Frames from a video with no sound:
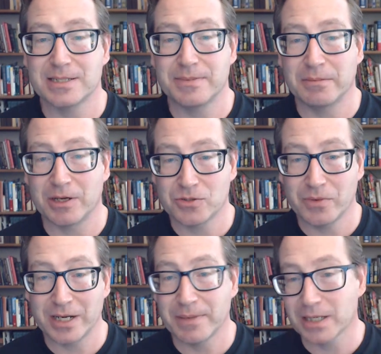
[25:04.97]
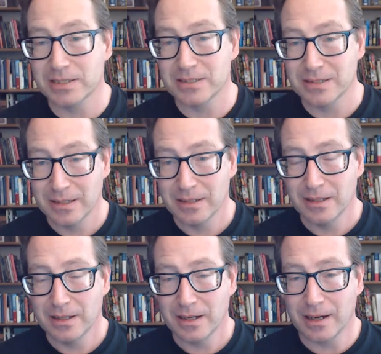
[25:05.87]
it's been about 20 bucks,
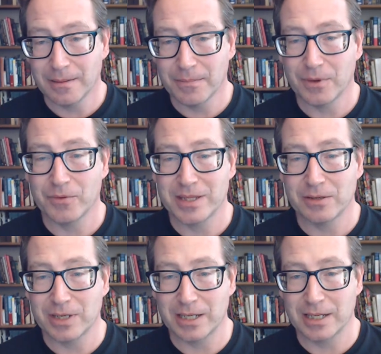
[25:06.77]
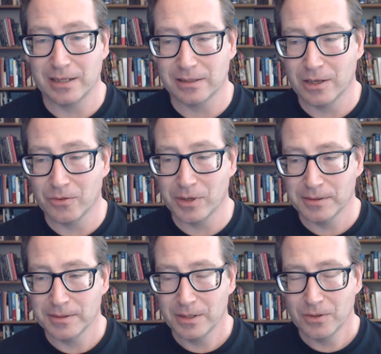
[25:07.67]
but we think we can get it lower.
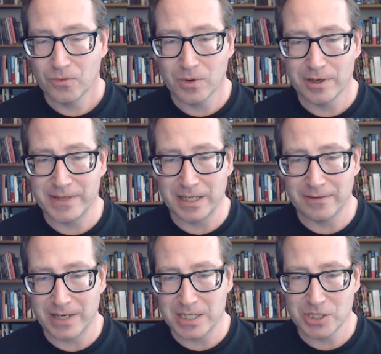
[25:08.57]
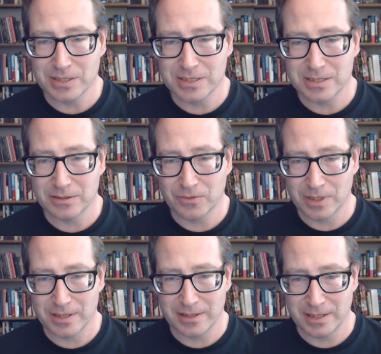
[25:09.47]
One of the innovations, one
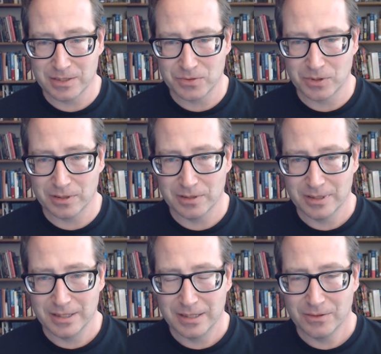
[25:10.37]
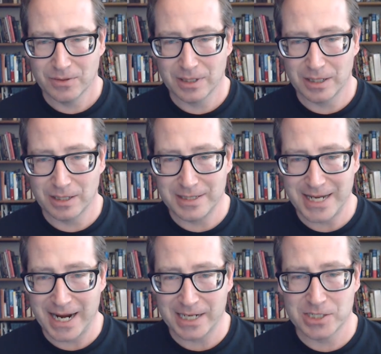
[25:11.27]
of the things we're going to
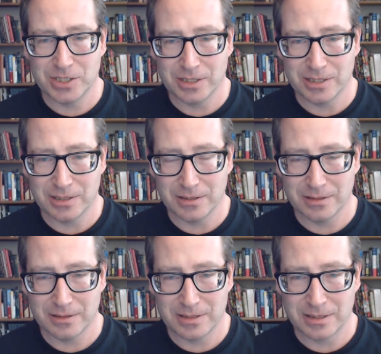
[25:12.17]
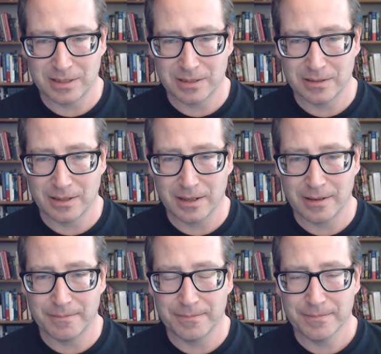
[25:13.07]
attach to the